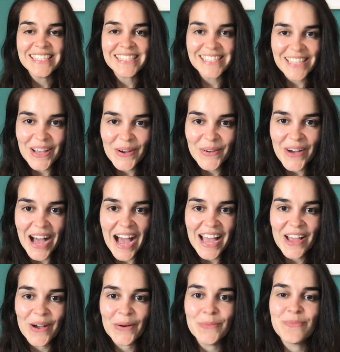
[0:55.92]
So I
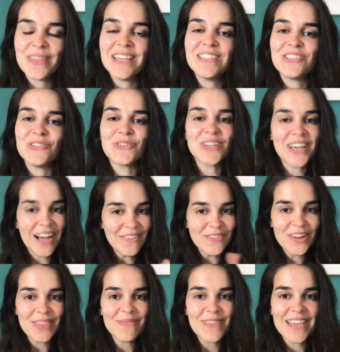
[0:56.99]
hope that you come
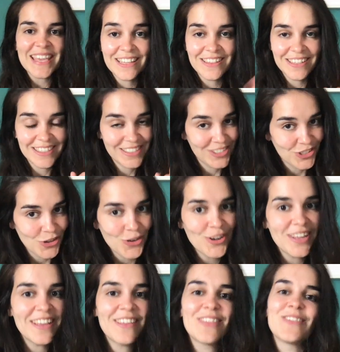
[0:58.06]
with me in this
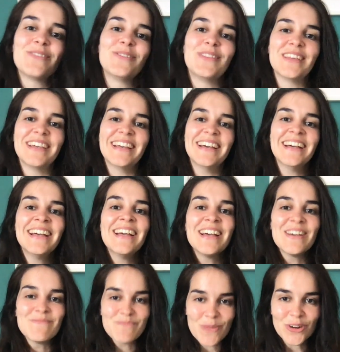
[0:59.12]
journey through the
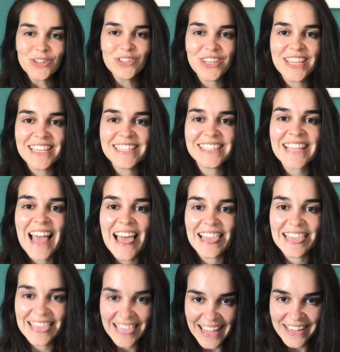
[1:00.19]
Portuguese
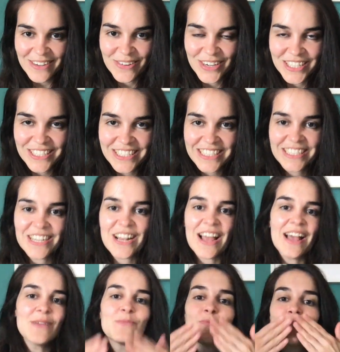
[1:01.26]
language.
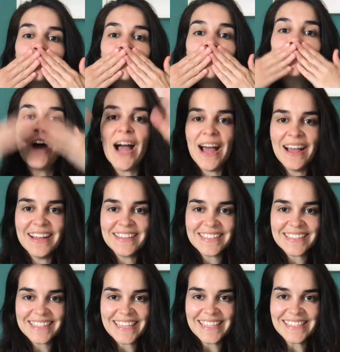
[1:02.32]
Mwah!
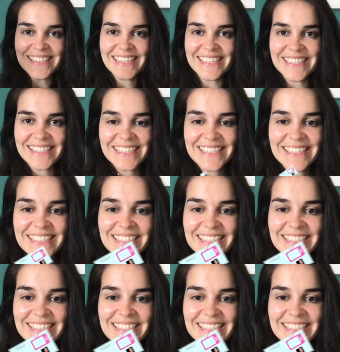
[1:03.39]
Kisses!